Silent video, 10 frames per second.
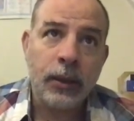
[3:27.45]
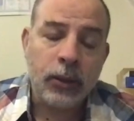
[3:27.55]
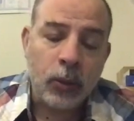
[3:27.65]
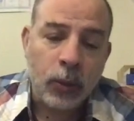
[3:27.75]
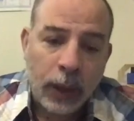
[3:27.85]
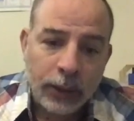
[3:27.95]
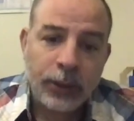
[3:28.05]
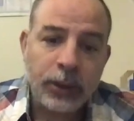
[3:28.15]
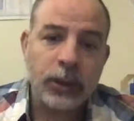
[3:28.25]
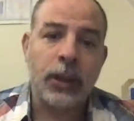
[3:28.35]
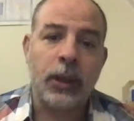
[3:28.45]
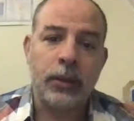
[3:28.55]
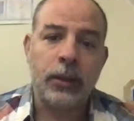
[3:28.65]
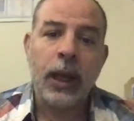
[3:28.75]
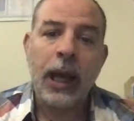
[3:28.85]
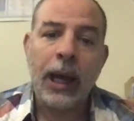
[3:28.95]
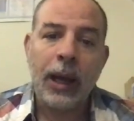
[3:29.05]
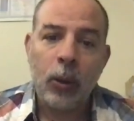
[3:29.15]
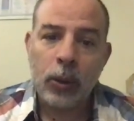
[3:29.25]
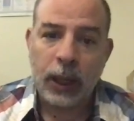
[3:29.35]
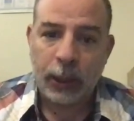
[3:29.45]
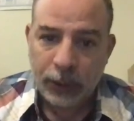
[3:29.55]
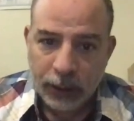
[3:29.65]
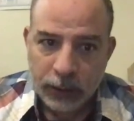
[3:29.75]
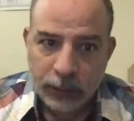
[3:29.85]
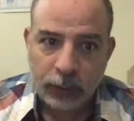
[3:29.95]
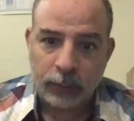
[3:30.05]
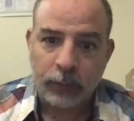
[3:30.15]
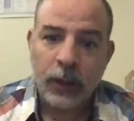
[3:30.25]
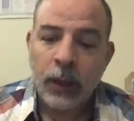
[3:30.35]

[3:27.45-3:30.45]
to understand how carbonates form.